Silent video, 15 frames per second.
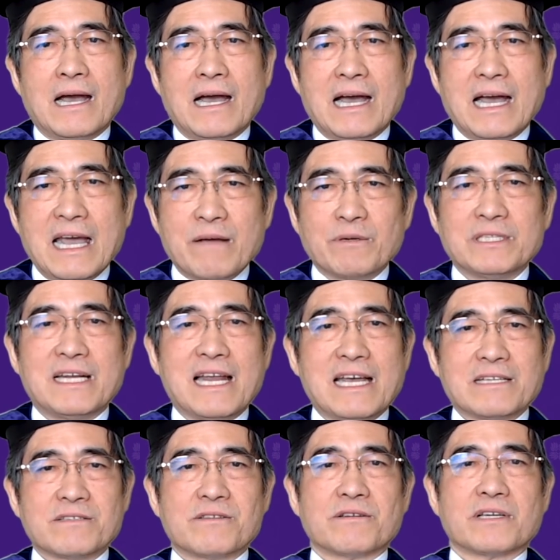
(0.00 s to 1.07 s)
I would
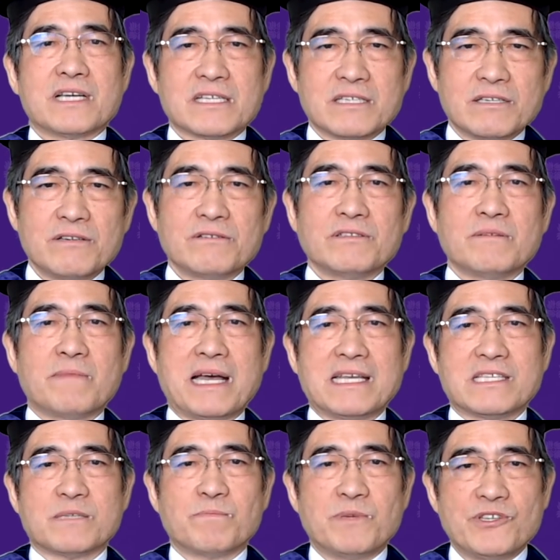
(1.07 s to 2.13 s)
like to conclude my
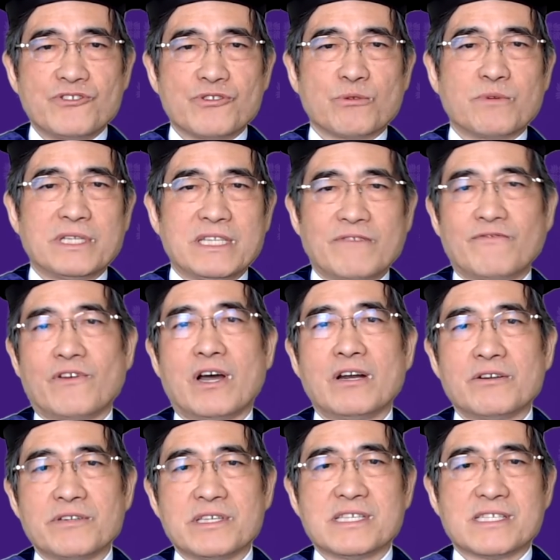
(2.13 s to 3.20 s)
speech with the
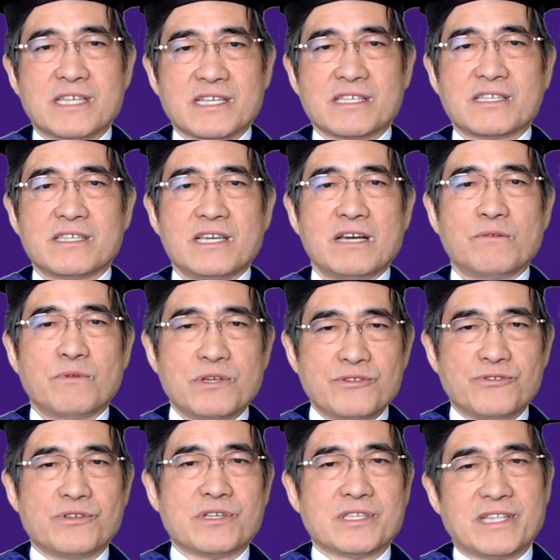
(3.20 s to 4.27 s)
following sincere
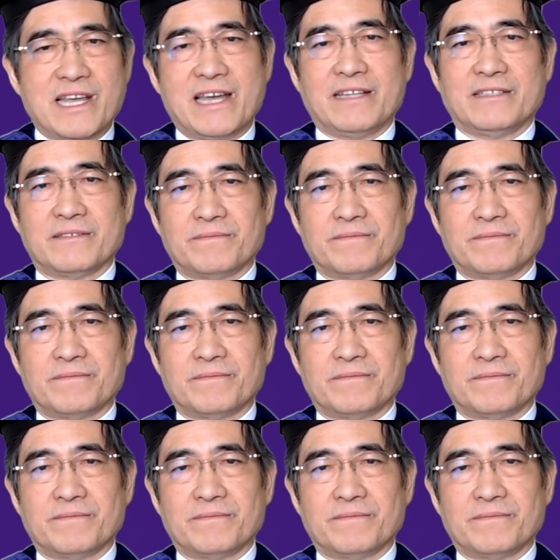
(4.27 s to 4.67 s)
wishes then.